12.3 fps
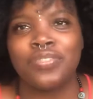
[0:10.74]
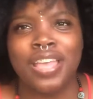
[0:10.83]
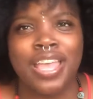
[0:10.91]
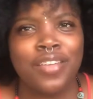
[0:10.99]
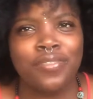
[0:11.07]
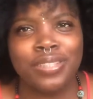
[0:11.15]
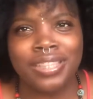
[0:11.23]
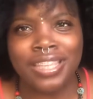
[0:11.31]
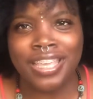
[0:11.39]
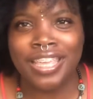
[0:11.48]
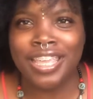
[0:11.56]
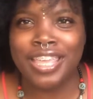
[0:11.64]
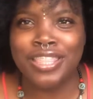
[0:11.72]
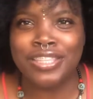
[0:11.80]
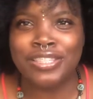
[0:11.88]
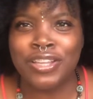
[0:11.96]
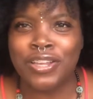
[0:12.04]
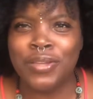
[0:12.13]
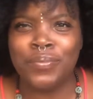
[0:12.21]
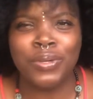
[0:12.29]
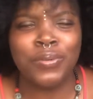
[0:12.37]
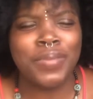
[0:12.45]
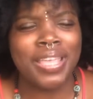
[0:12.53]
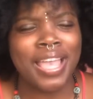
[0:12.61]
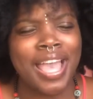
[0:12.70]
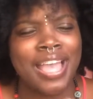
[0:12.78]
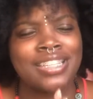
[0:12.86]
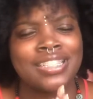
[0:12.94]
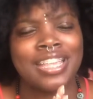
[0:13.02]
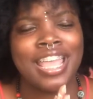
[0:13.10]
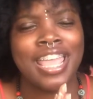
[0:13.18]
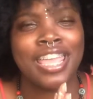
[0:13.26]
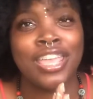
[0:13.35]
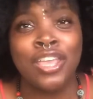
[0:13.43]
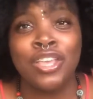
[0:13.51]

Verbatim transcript: for everything in this current moment. I share.